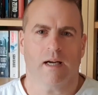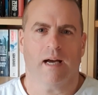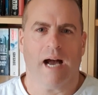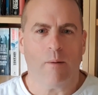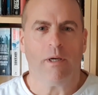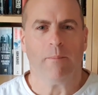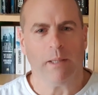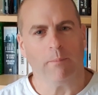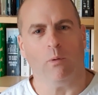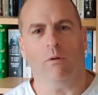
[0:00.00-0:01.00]
How many
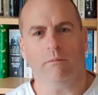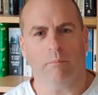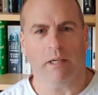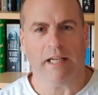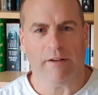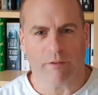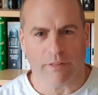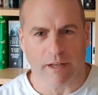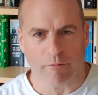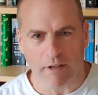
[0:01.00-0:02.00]
people believe
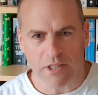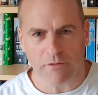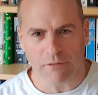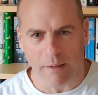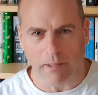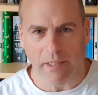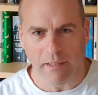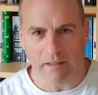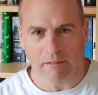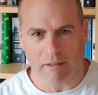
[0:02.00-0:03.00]
their friends and
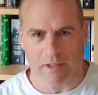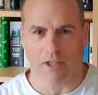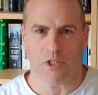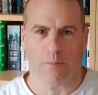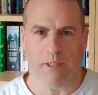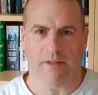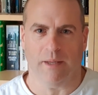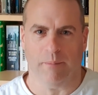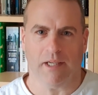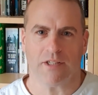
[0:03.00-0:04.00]
family are going to be
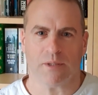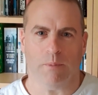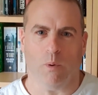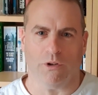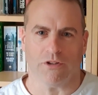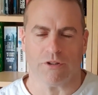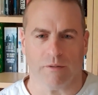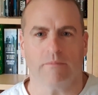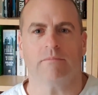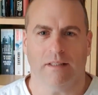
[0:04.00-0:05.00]
their biggest
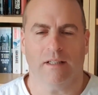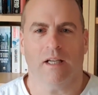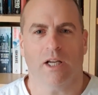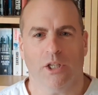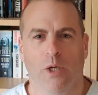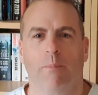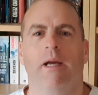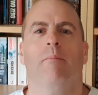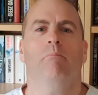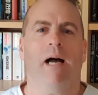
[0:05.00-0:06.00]
supporters? You'd be
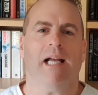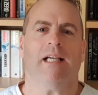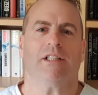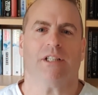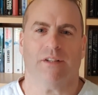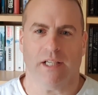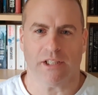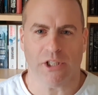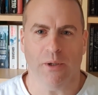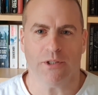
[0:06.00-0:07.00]
amazed at the
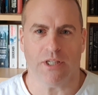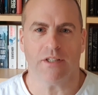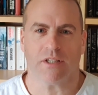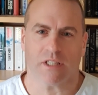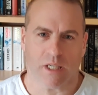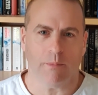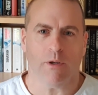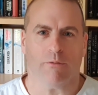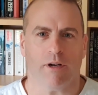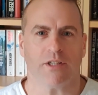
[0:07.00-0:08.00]
excuses some of
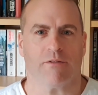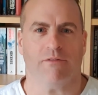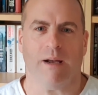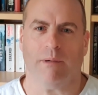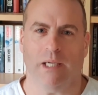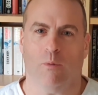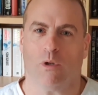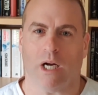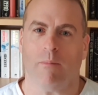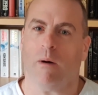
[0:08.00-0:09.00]
your friends and family will
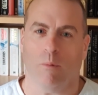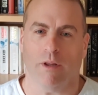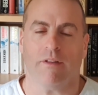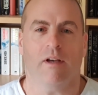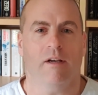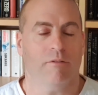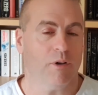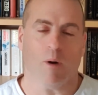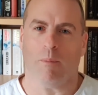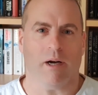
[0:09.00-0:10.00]
come up with for
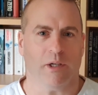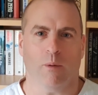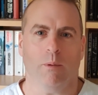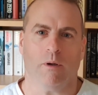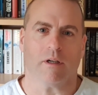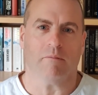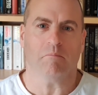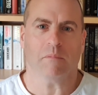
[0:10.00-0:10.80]
not buying your book.